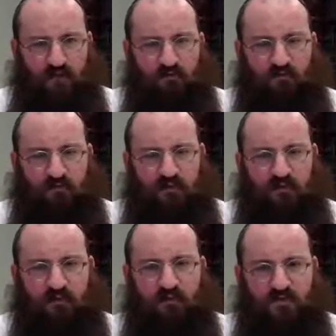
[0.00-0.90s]

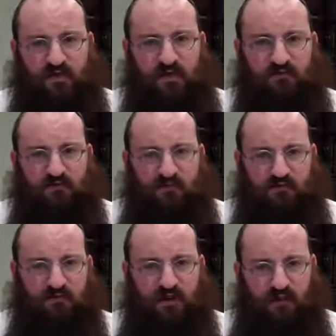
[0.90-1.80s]
Remember, we were trying to
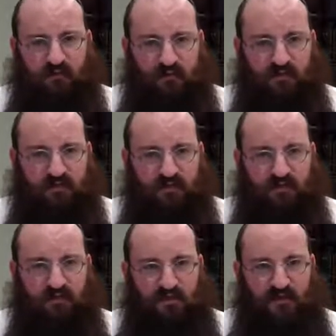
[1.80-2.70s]
overcome
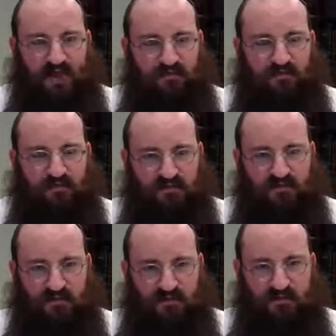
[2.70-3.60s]
the animal
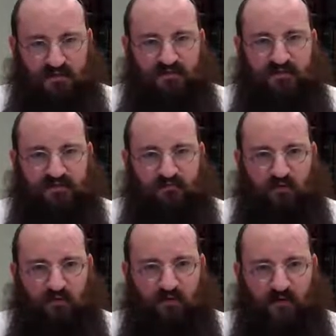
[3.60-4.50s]
soul's element of
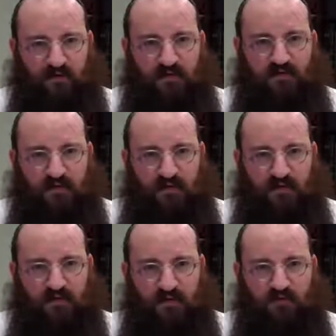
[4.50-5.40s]
water. How do you do
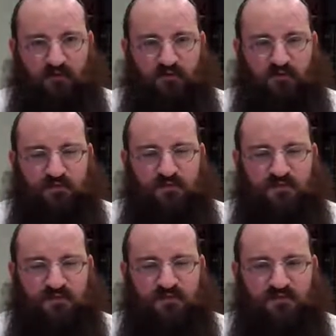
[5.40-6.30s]
that? How do you truly
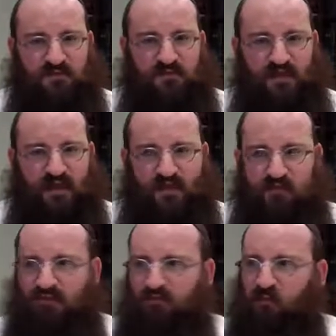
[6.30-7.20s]
transform the
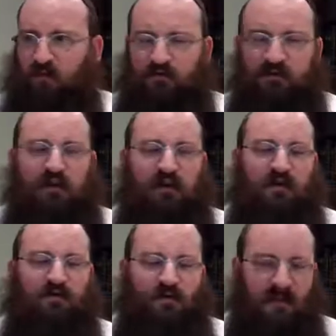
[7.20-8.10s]
element of water
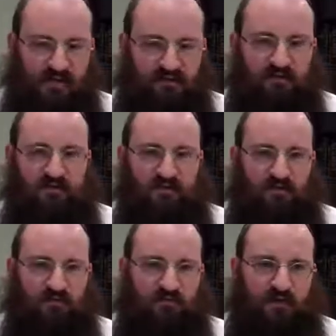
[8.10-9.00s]
of the animal
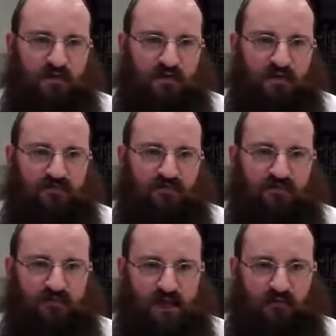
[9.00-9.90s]
soul? Well, you have to
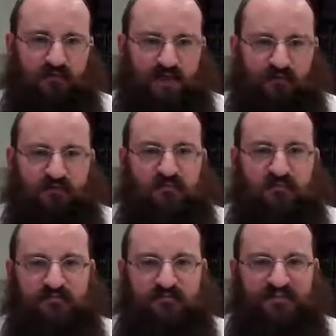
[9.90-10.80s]
drown it out.
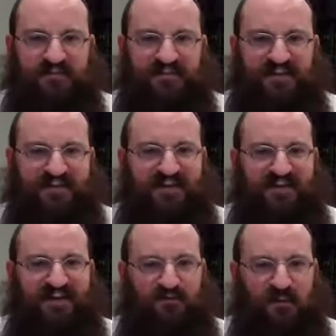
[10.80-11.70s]

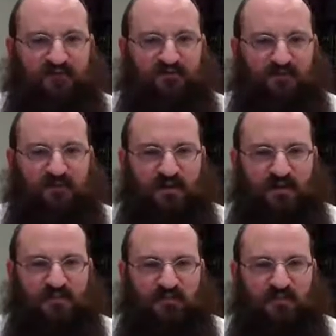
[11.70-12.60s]
You have to
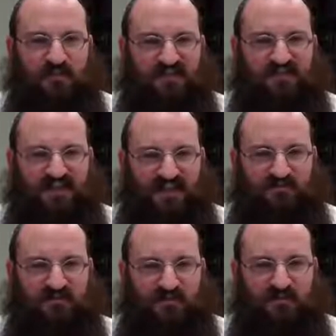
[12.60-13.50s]
mix
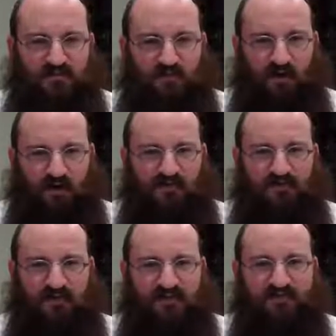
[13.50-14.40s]
into it the water
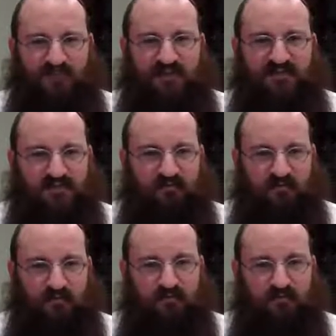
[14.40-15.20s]
of the divine soul